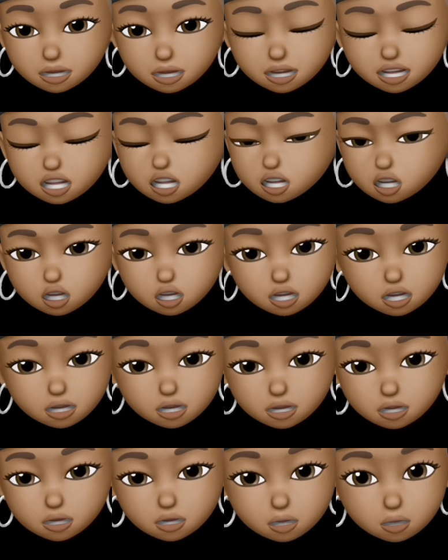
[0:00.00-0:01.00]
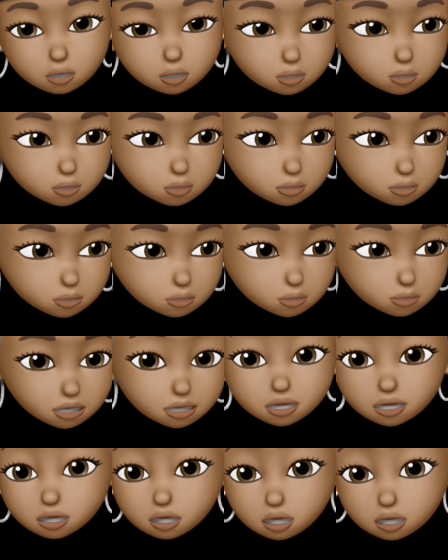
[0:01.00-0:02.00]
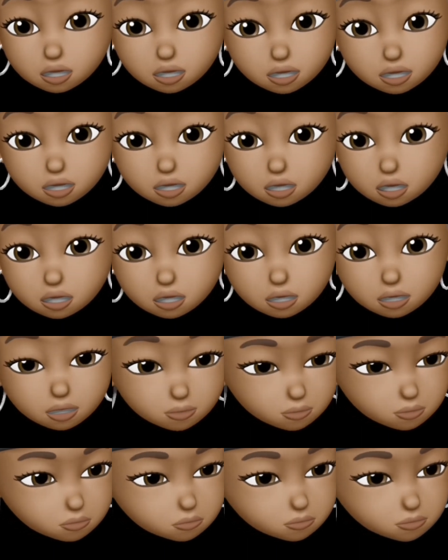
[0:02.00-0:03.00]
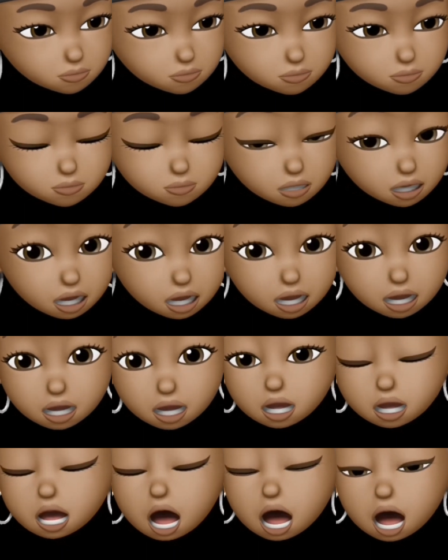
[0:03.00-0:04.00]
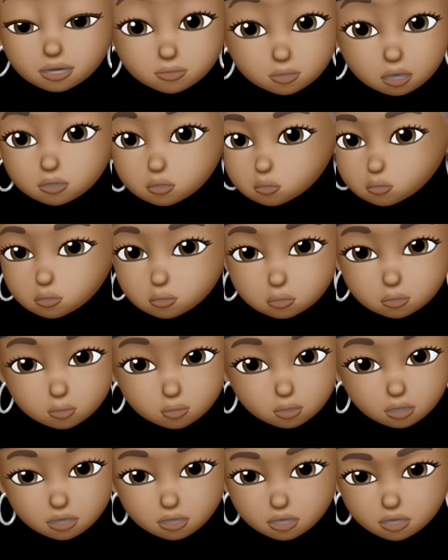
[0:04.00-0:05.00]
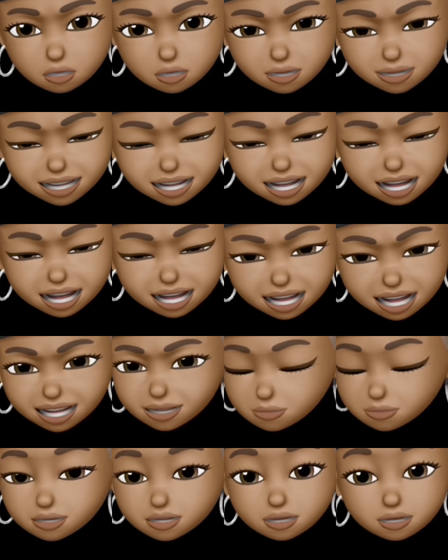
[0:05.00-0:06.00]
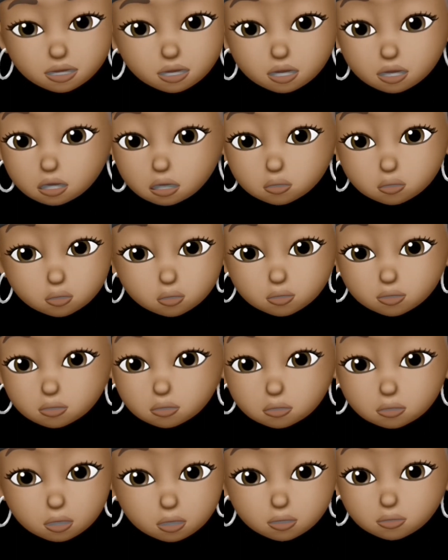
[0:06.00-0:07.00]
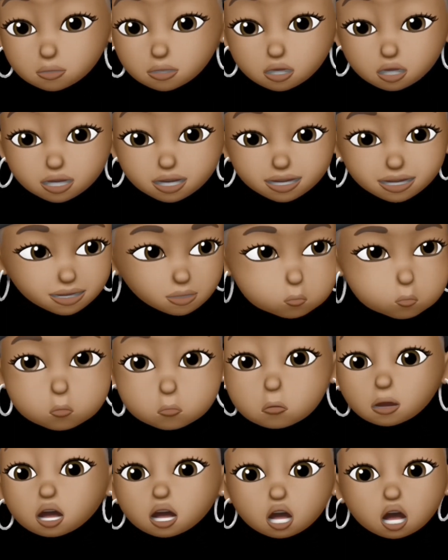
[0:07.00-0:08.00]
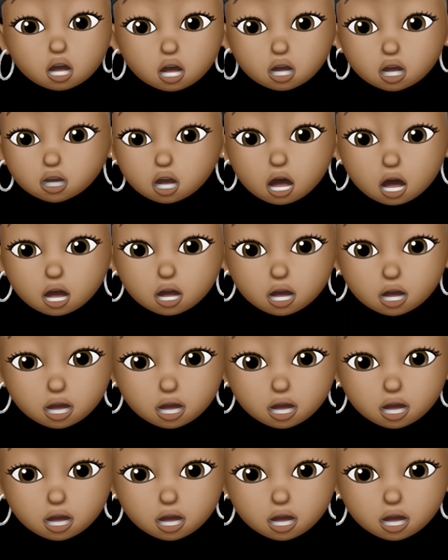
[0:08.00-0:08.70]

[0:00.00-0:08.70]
she's a good girl. She's good. Um, absolutely purchase. Absolutely purchase. Who would have thunk?